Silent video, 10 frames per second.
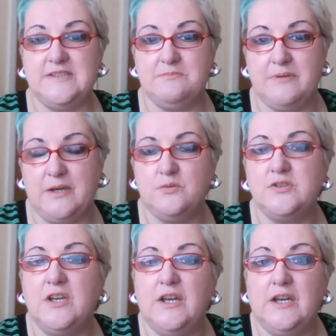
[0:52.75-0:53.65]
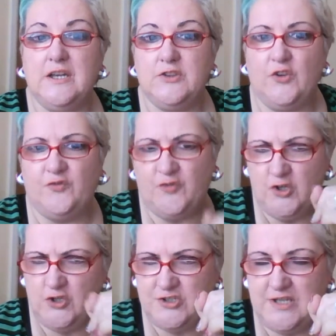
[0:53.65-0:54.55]
about the
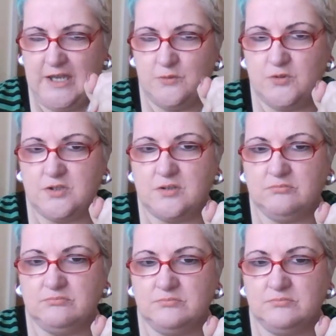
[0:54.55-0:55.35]
first house,